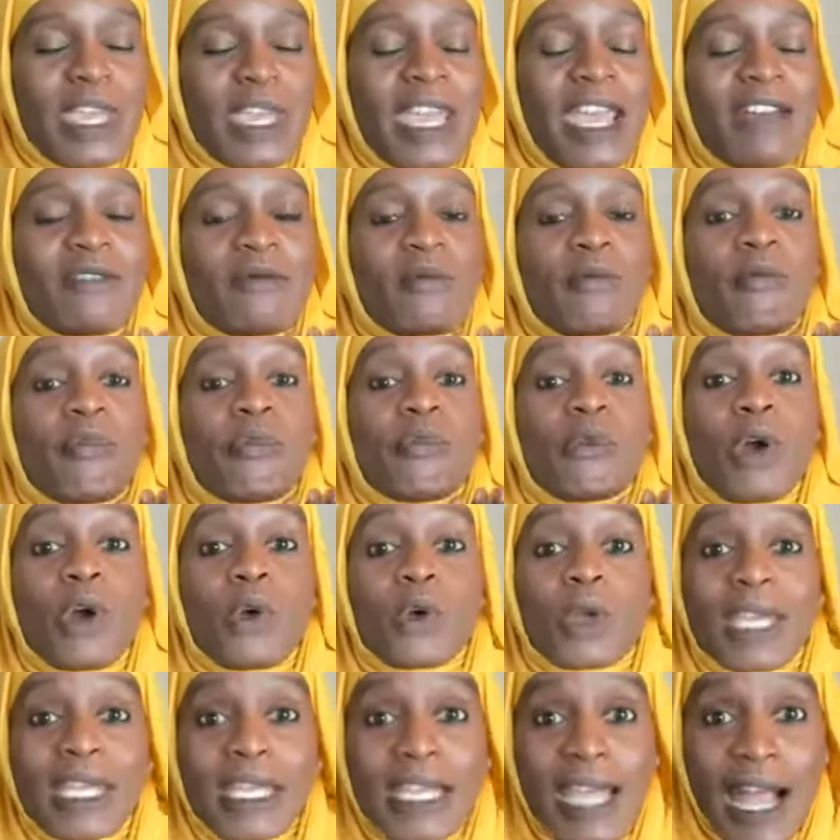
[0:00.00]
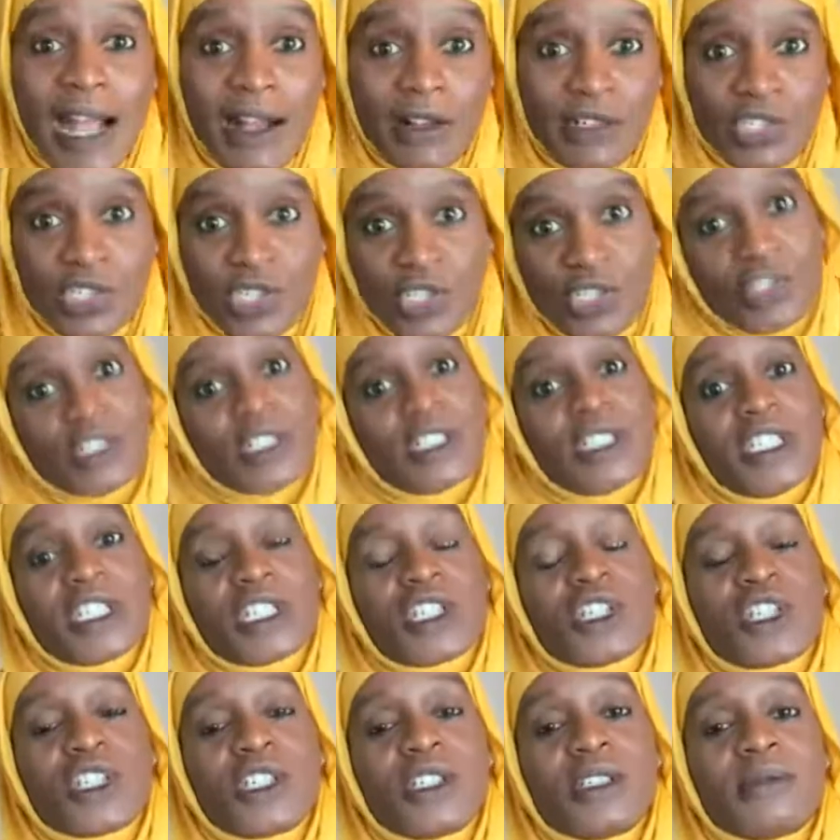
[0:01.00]
have broken our sugar
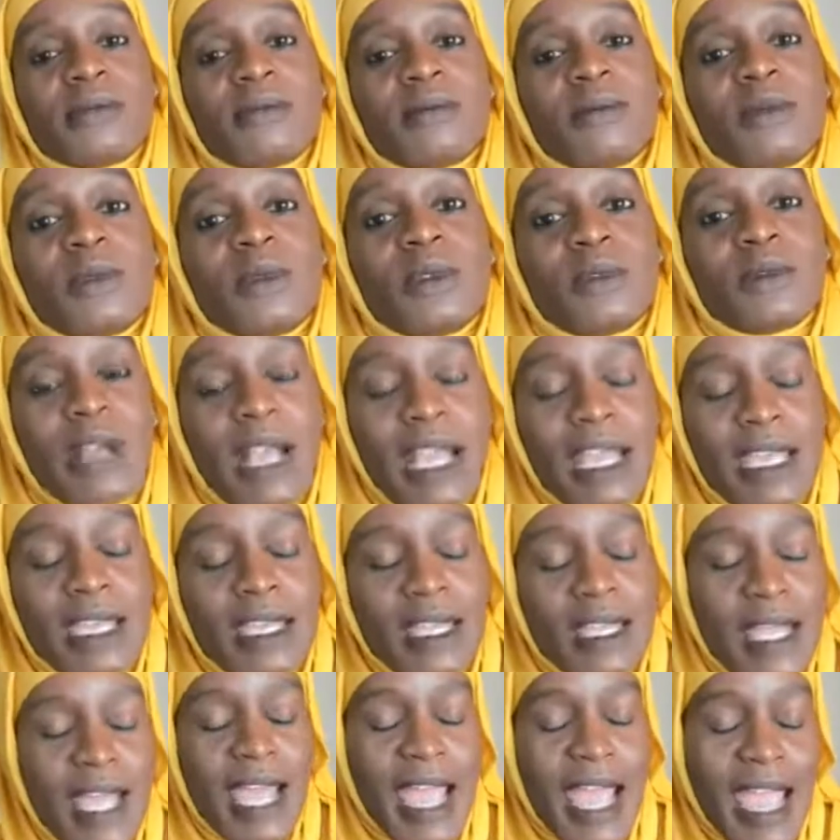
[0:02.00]
addiction, right?